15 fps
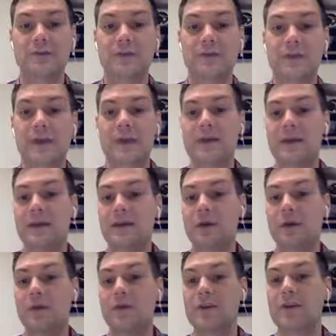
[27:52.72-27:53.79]
And then
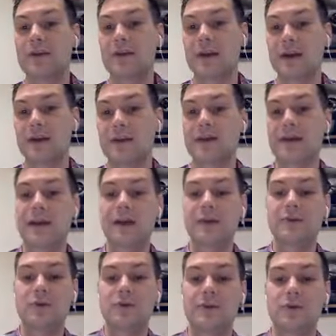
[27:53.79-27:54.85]
over here, I can then
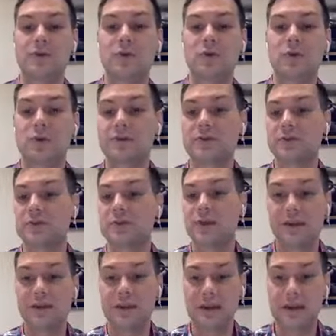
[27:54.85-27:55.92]
enter in the score. So
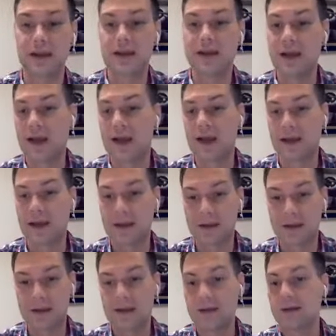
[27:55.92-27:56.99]
say they got
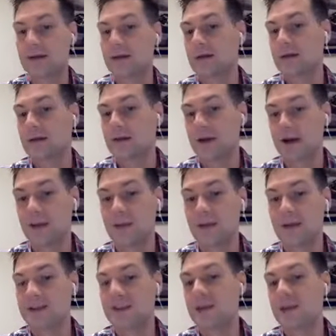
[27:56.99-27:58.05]
9, and I
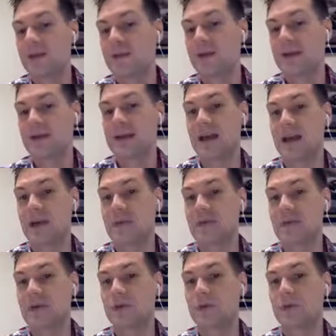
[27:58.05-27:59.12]
just keep hitting tab and it's
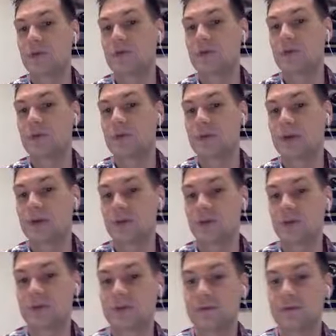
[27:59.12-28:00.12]
going to go through to the next one.